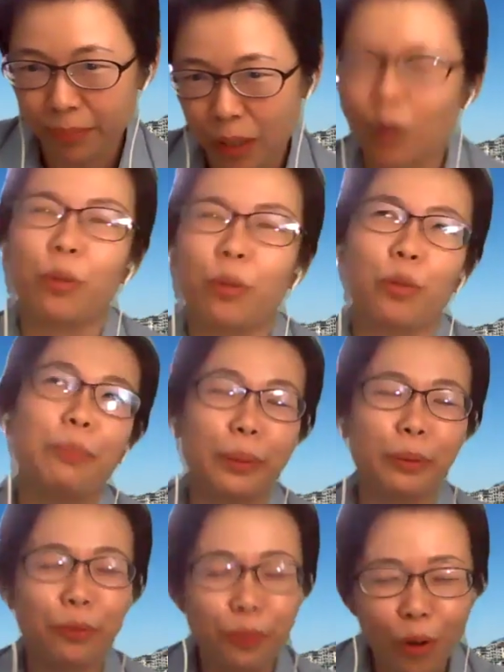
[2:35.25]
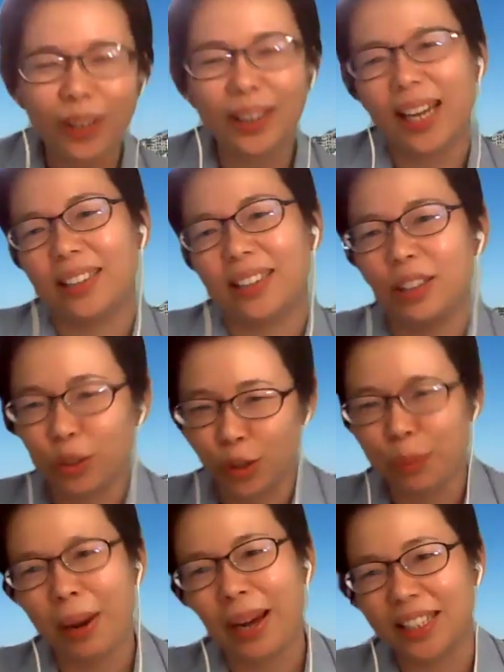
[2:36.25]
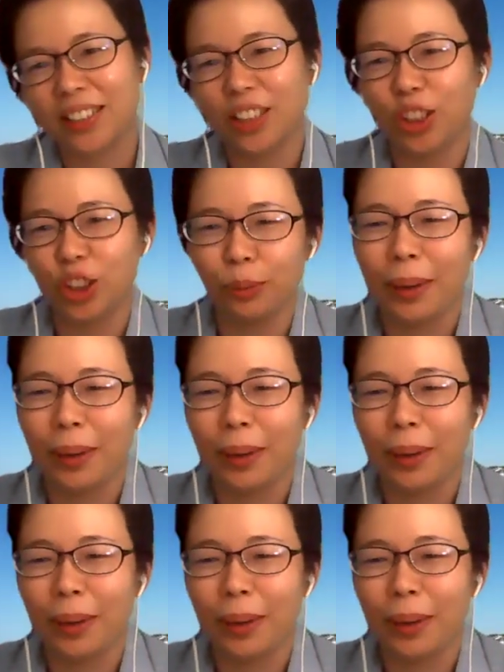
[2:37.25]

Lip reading: Oh, well, before that, during my internship,